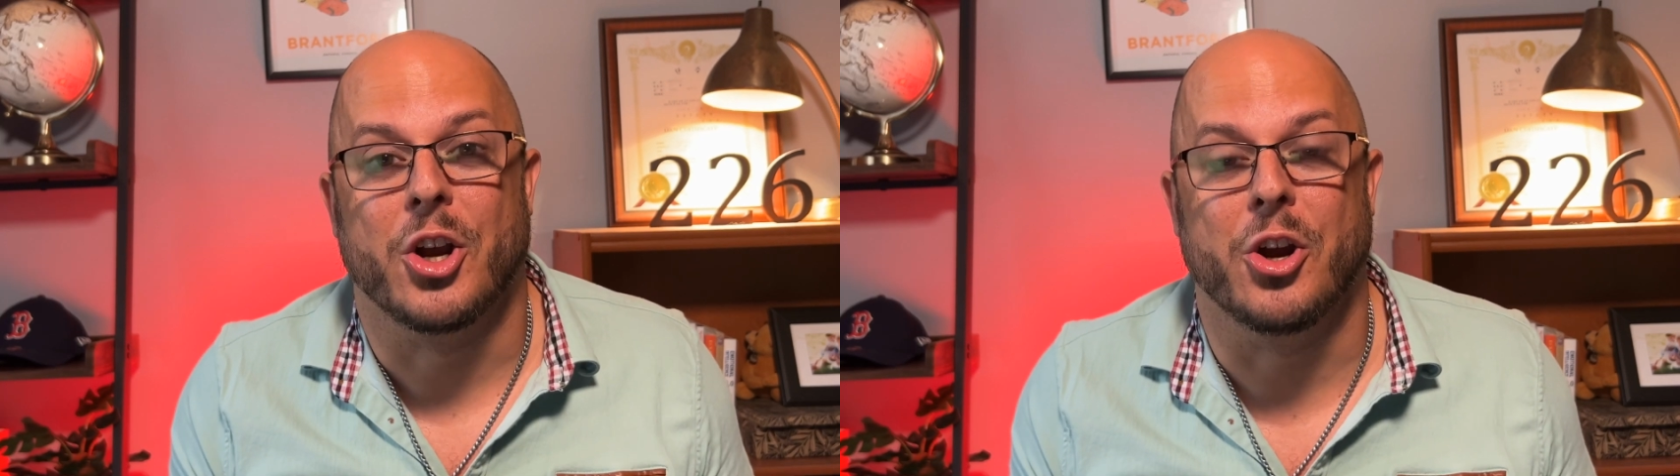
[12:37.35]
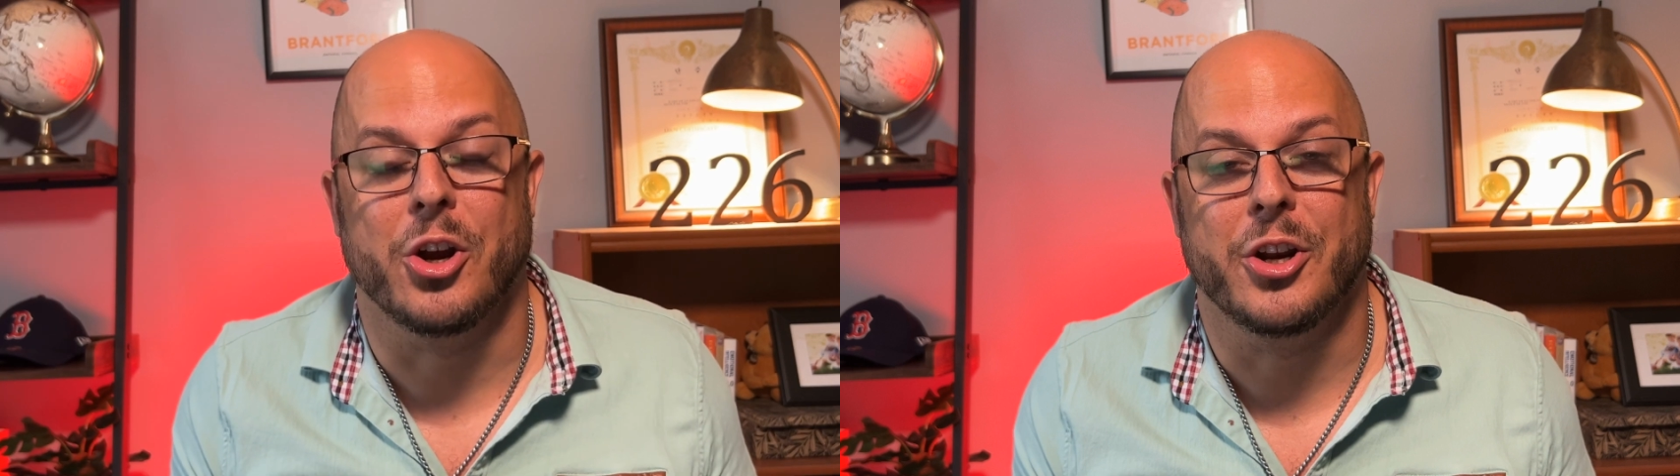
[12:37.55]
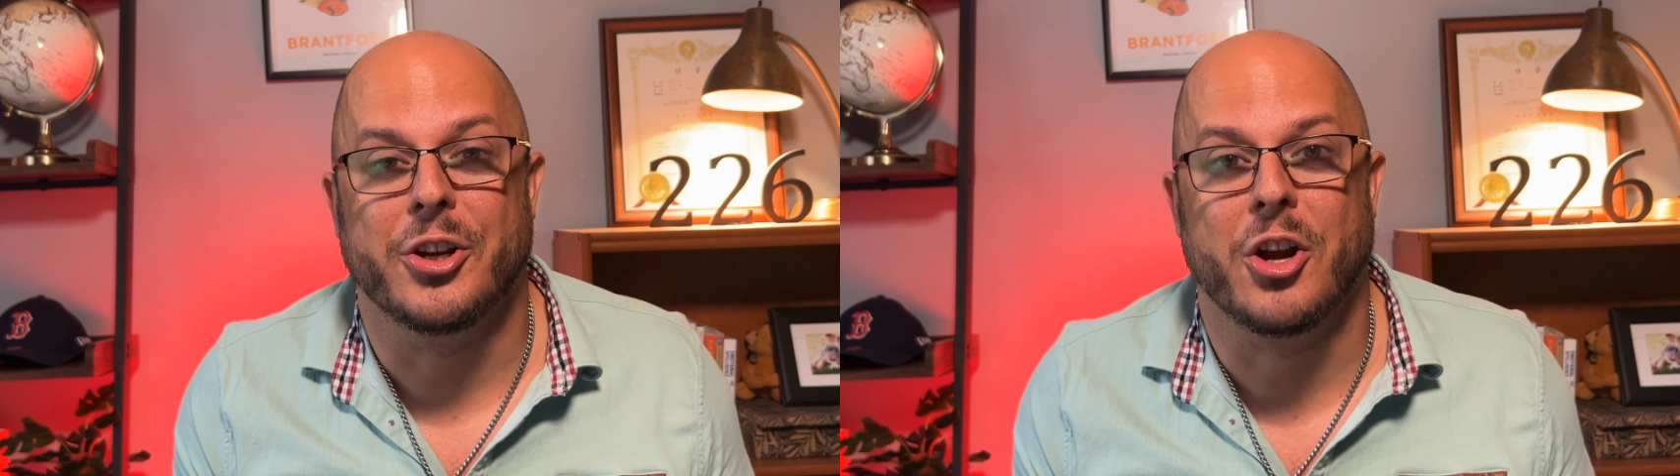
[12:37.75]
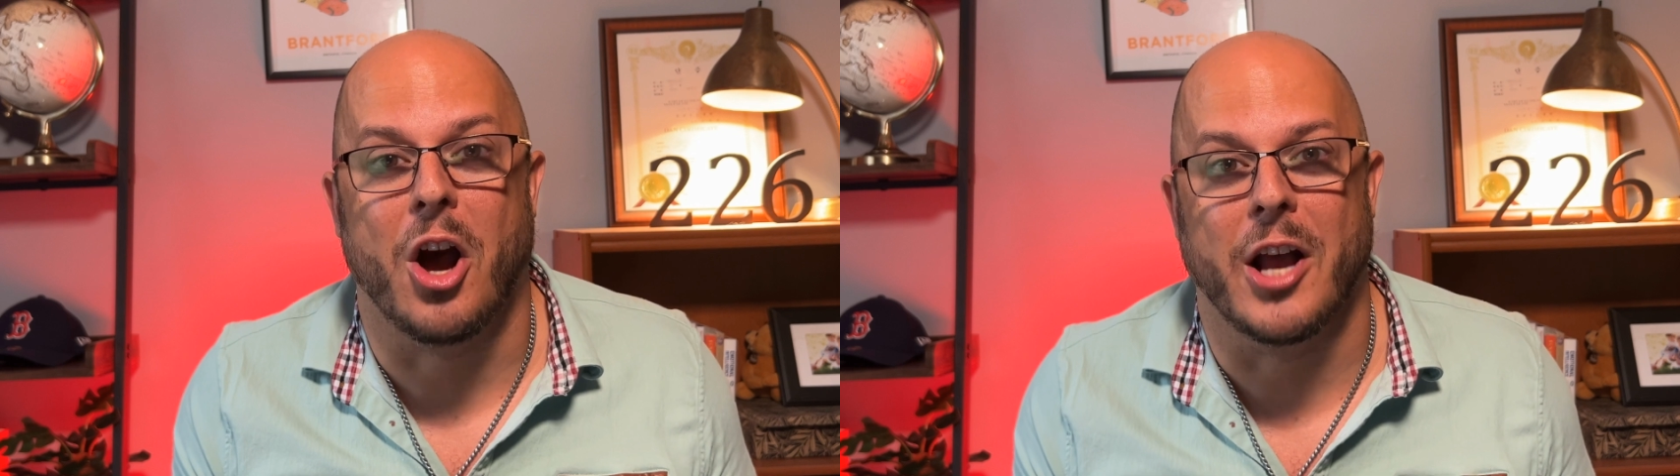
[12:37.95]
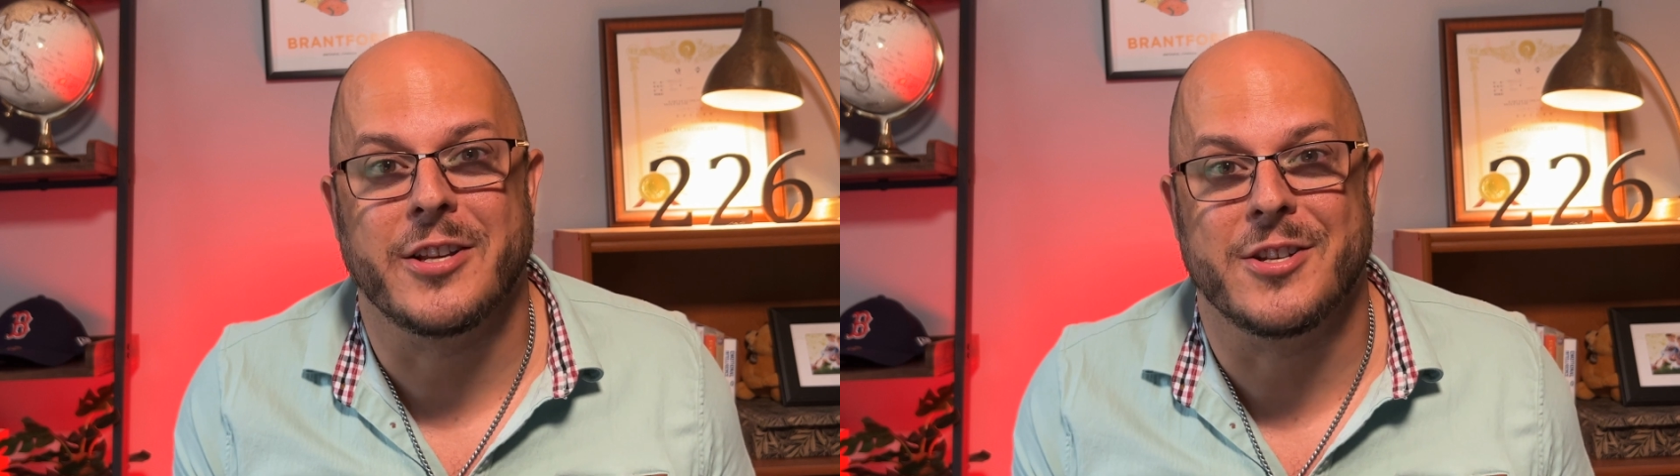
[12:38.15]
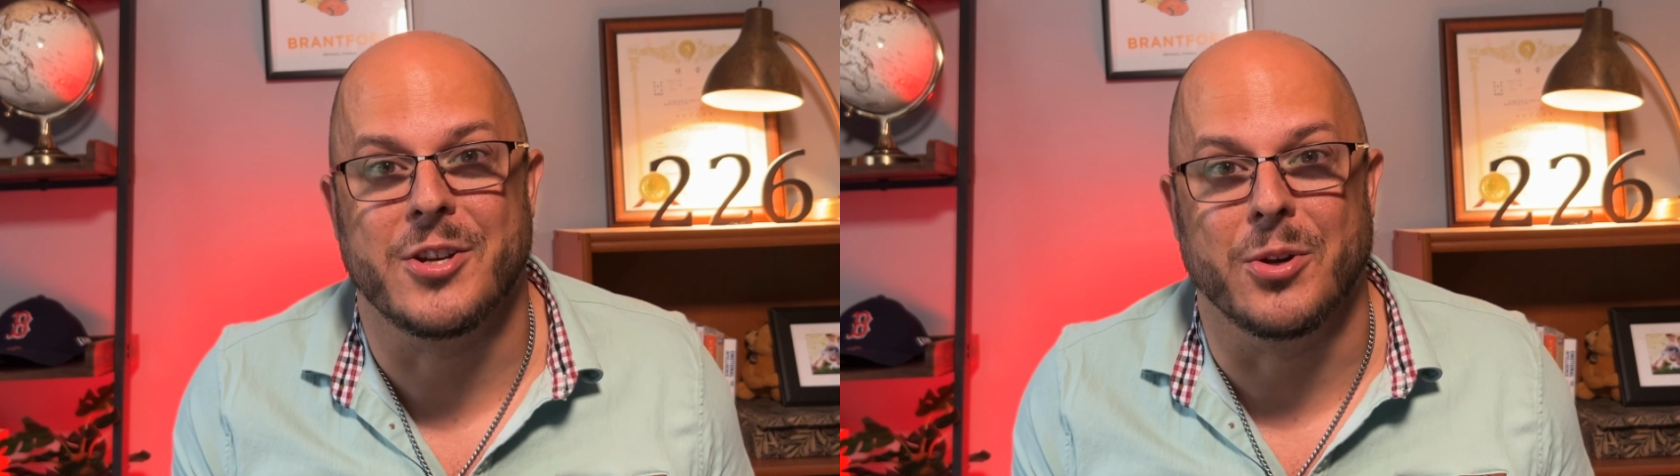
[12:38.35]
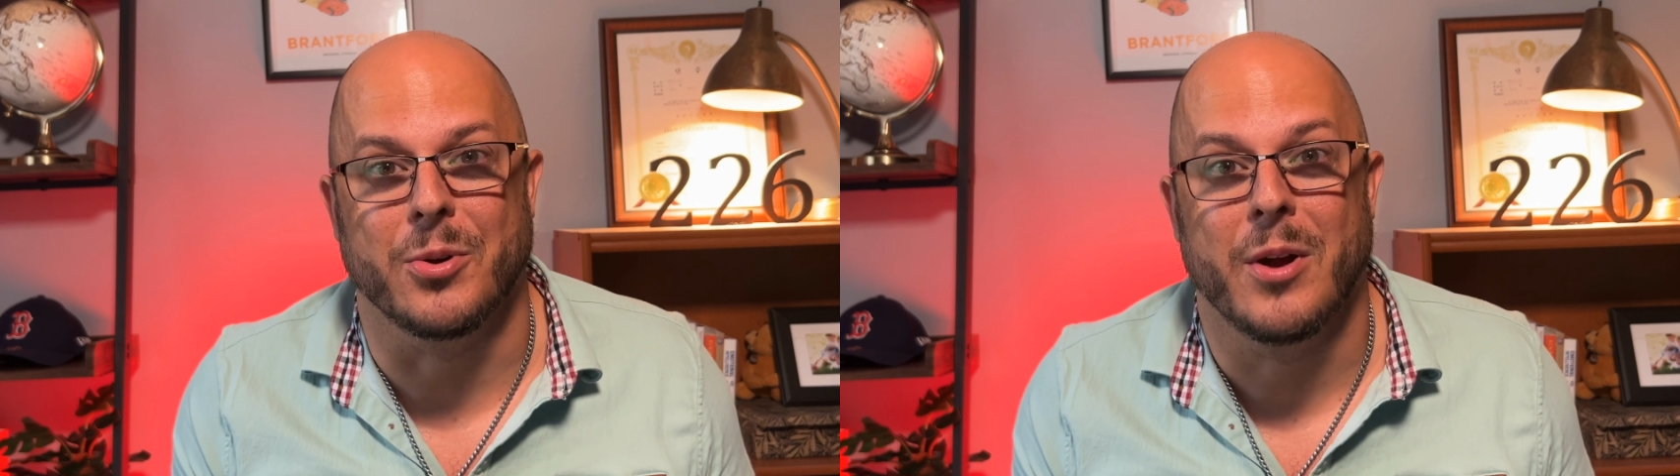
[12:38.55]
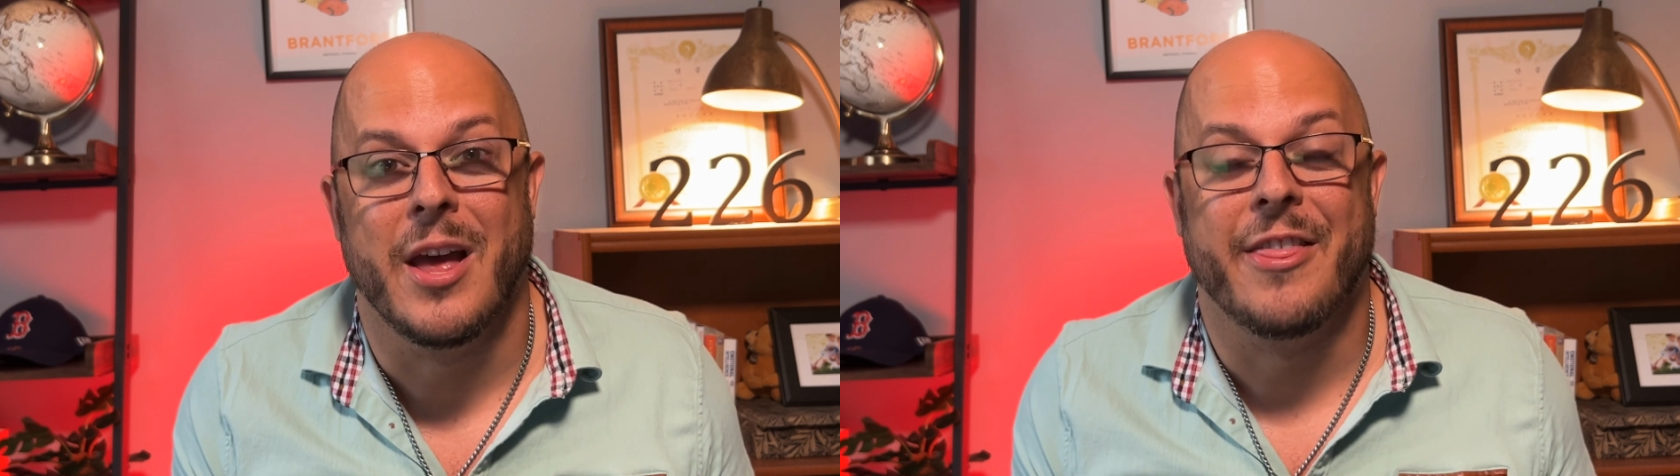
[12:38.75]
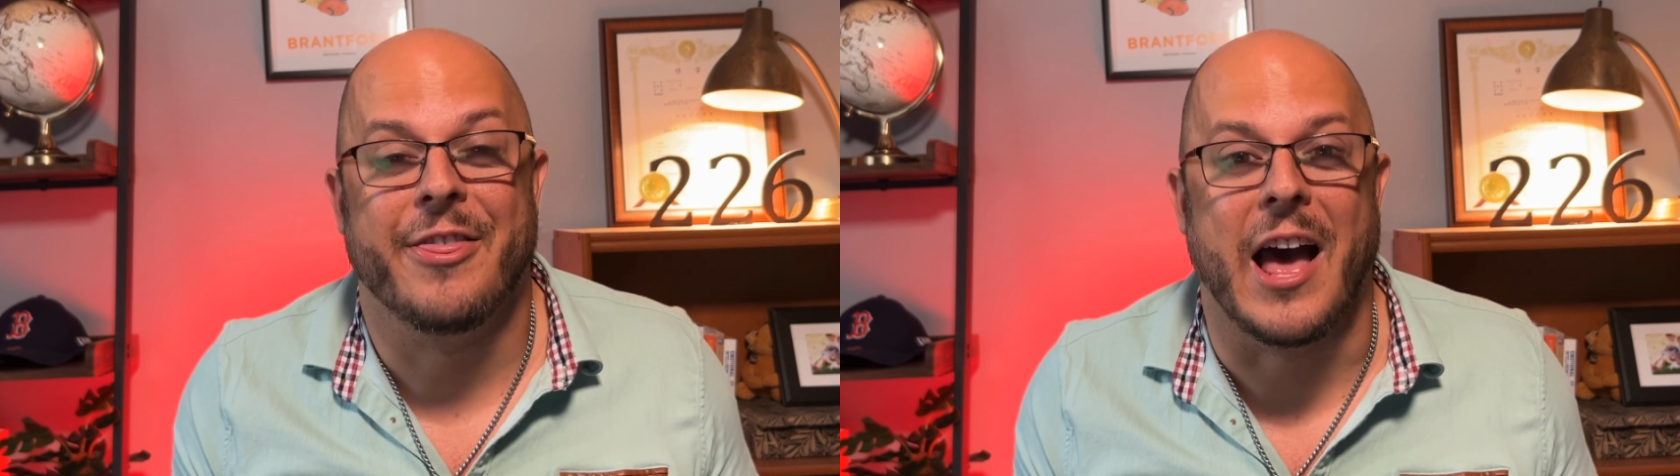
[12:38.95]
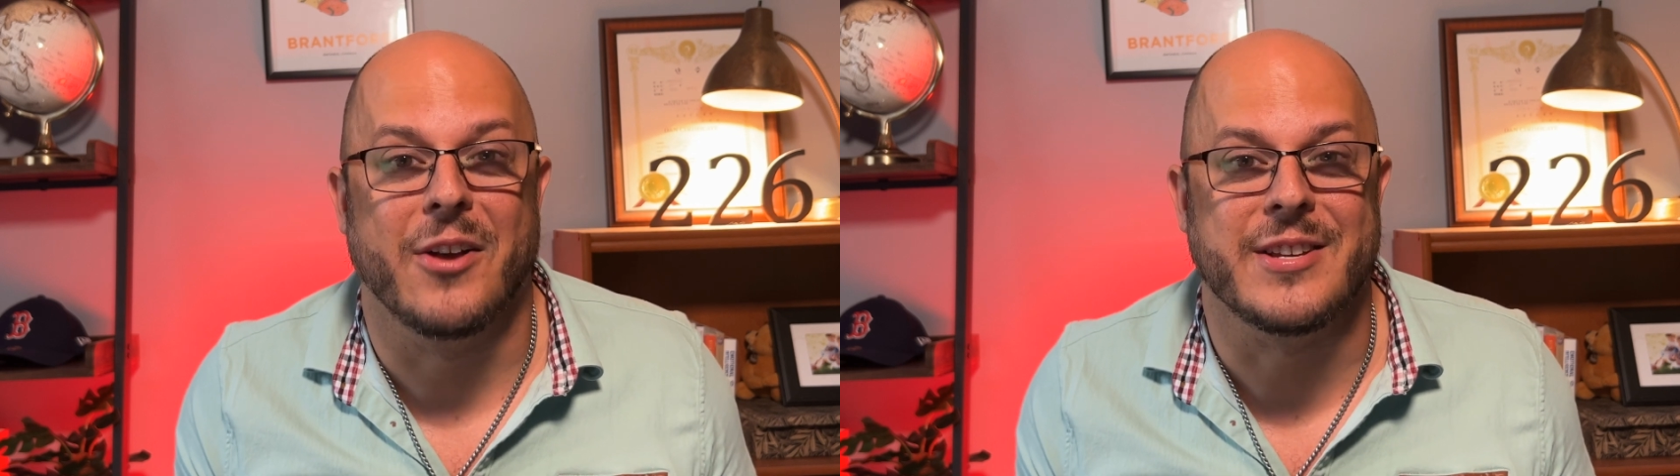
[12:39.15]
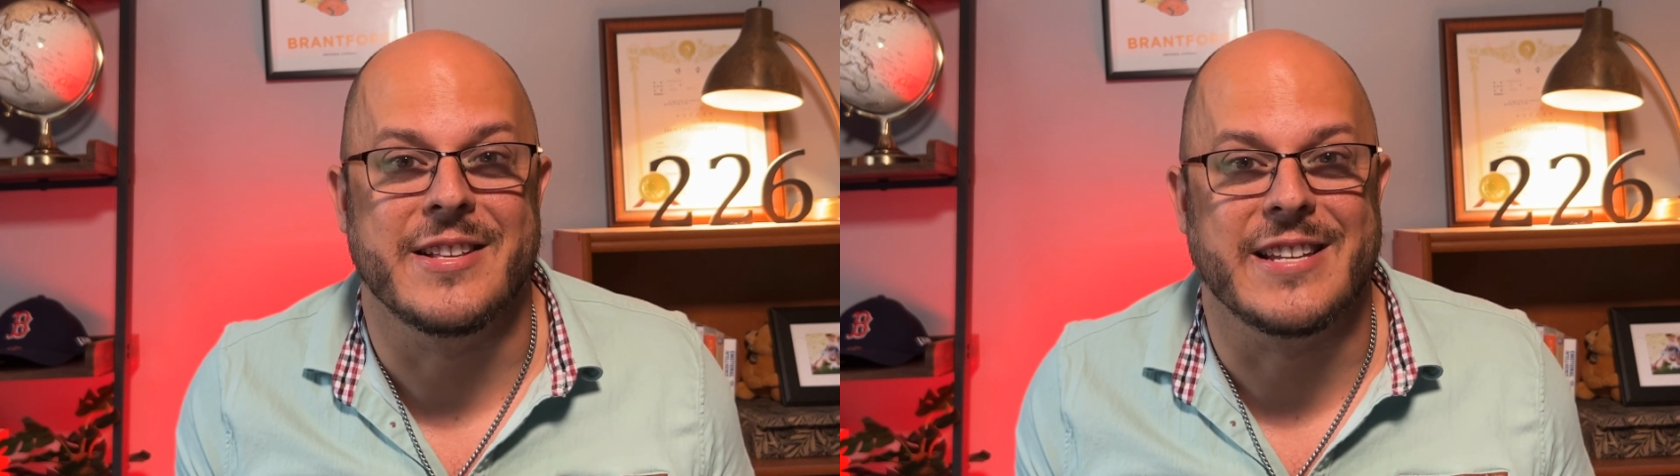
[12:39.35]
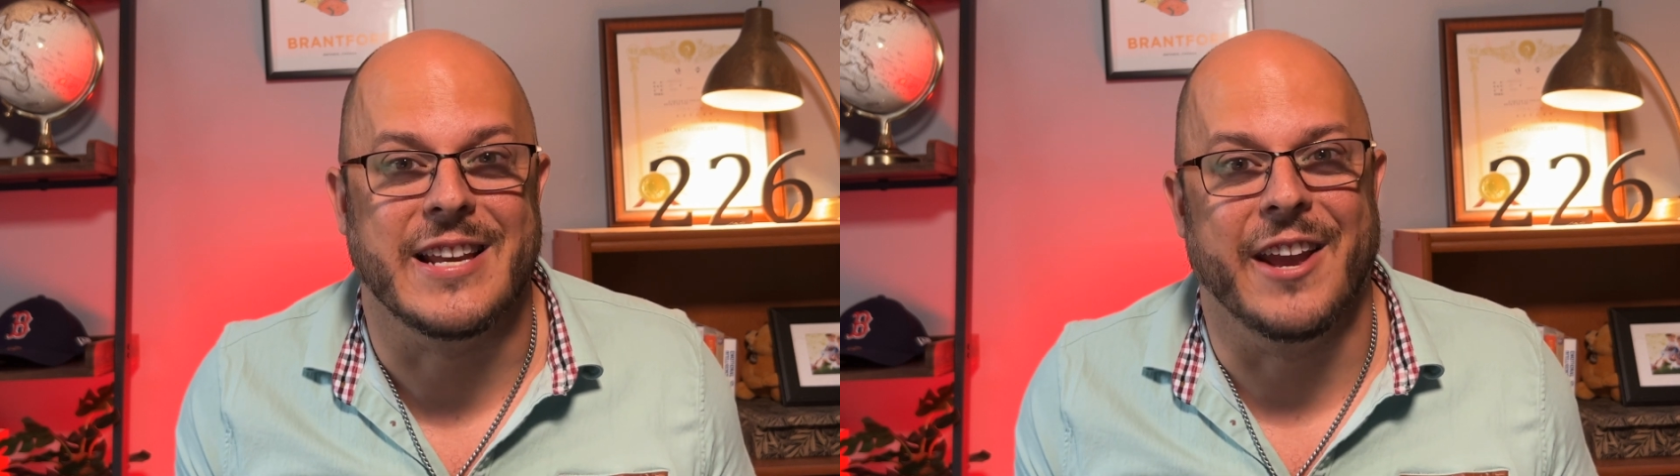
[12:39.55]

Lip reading: could cost you thousands,